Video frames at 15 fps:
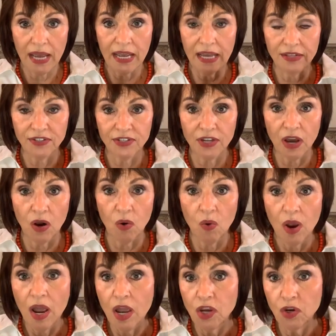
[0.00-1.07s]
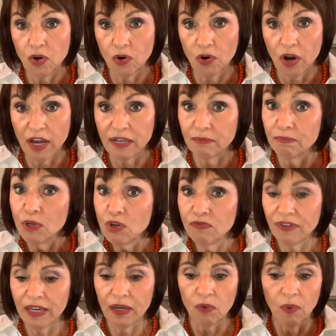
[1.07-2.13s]
and so you're not
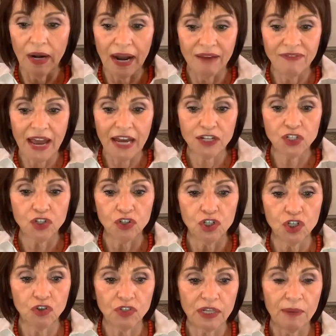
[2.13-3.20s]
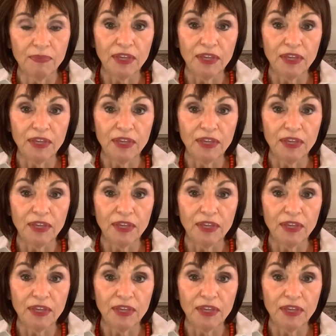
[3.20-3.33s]
moving when I've asked you to do something.